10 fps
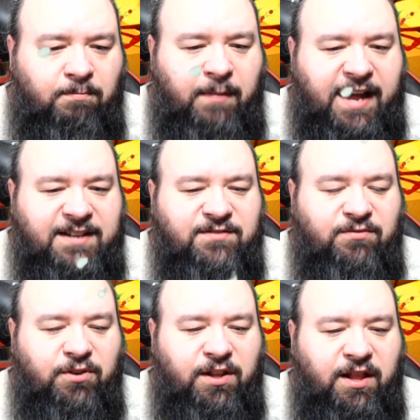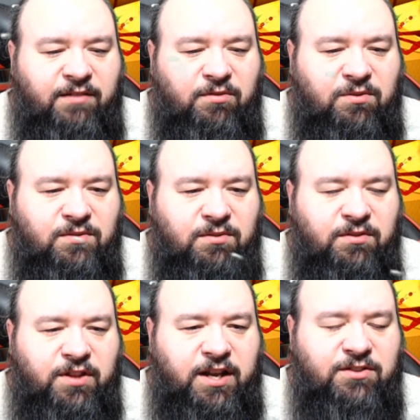max for the level,
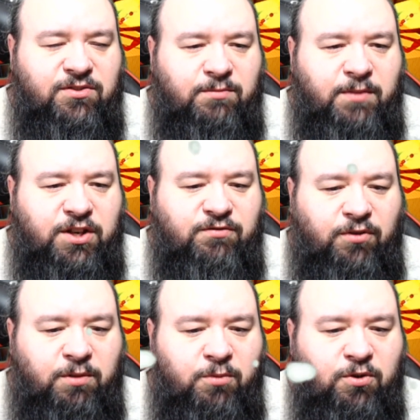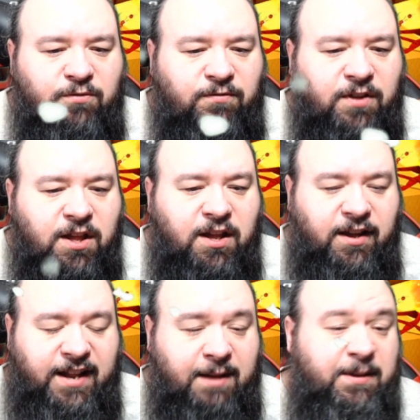not so much for the move,
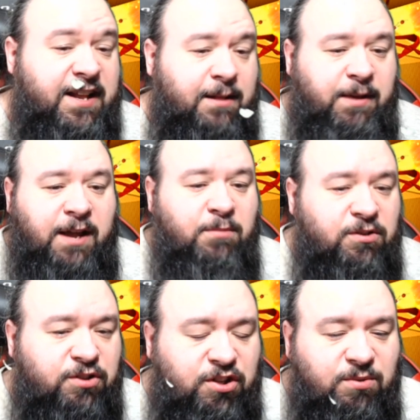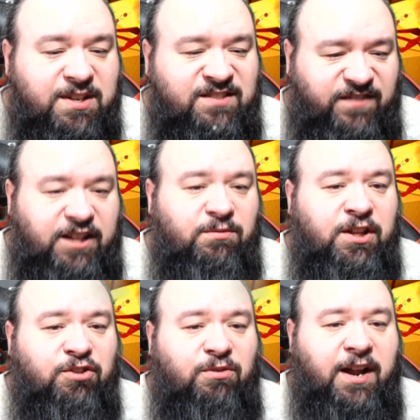and that means I'll be able to do his victory
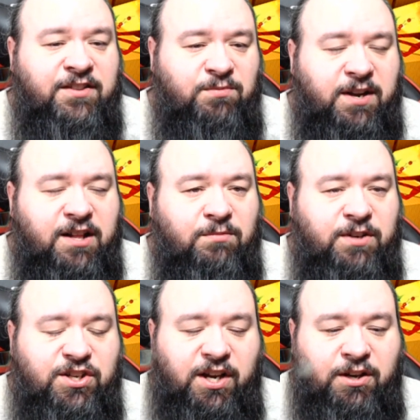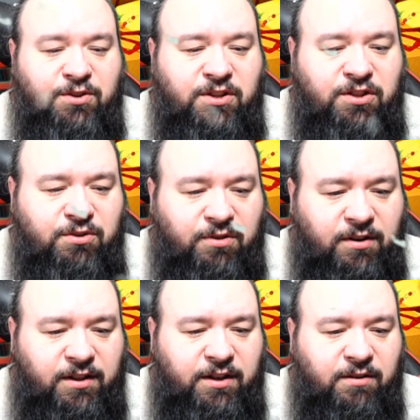tour as well, which I couldn't do
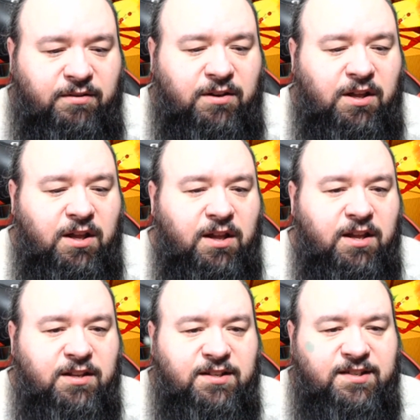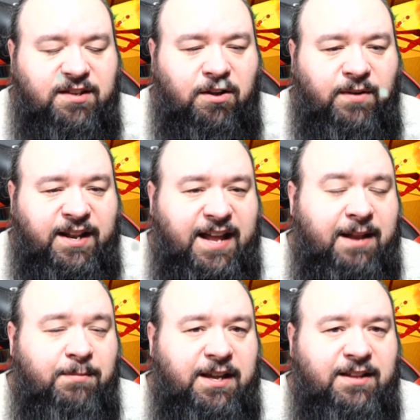earlier. So, and
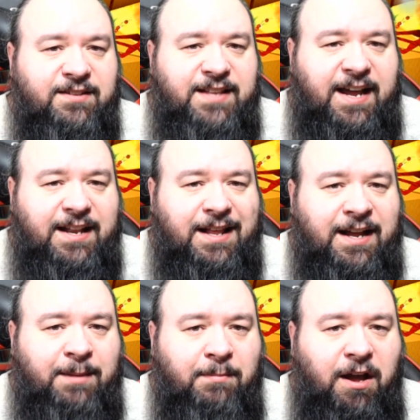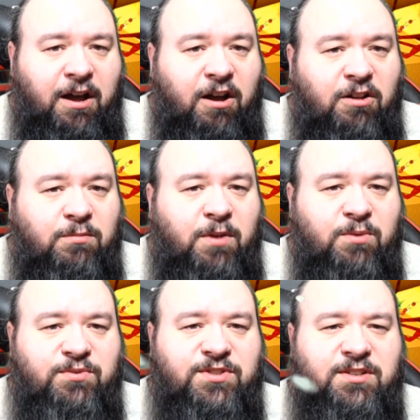that means that I'm
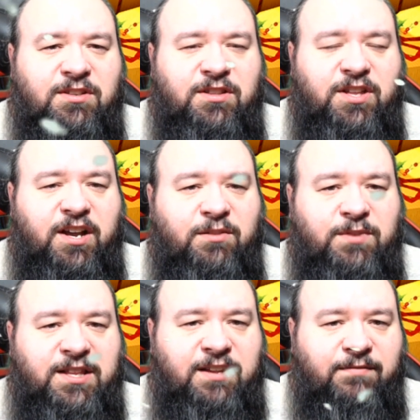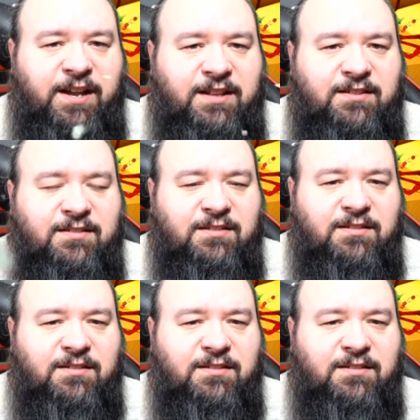almost done with the event.